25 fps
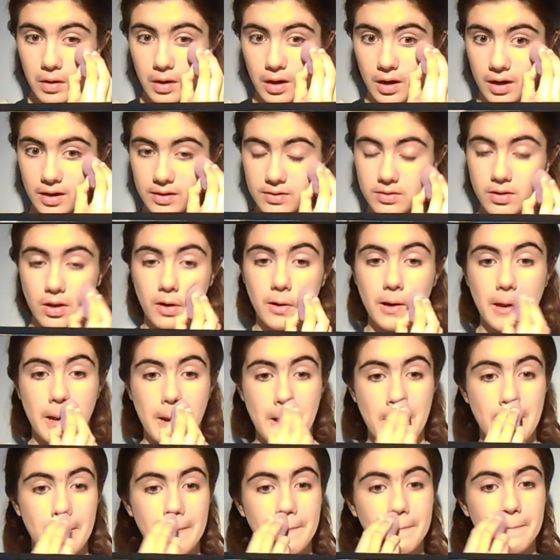Okay, so
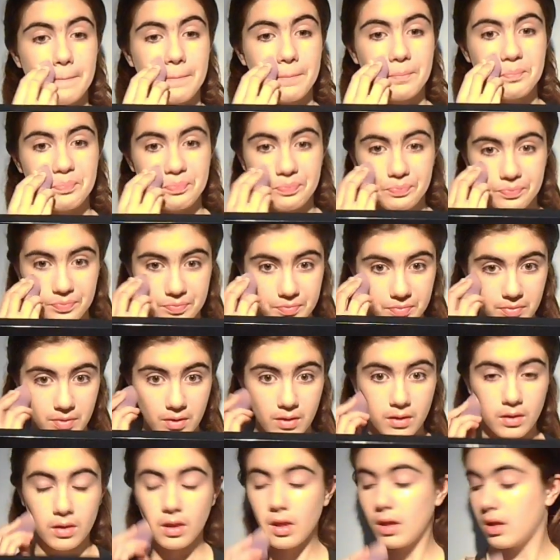now
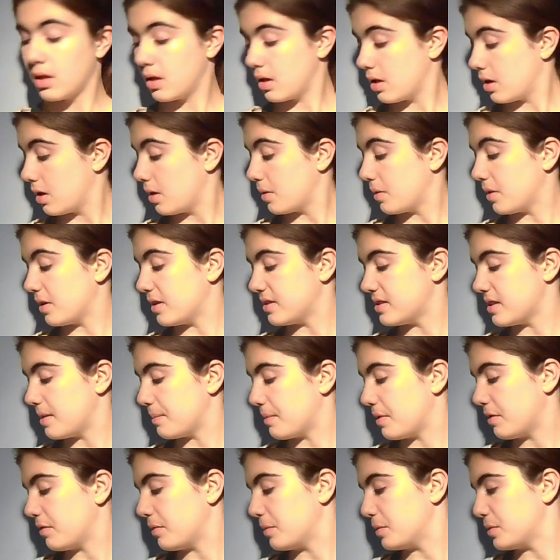I'm going to
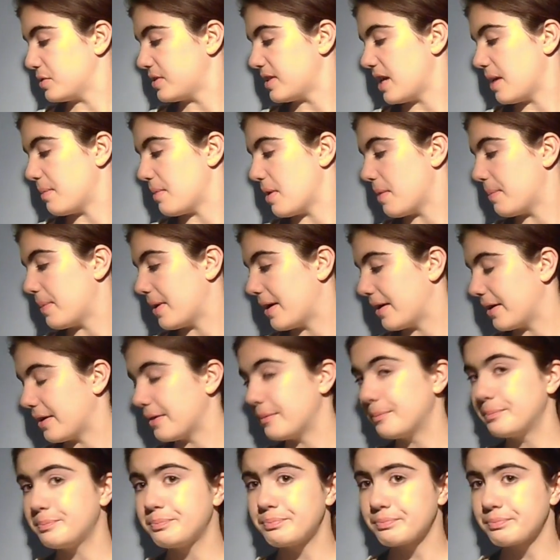take my Rimmel Stay Matte powder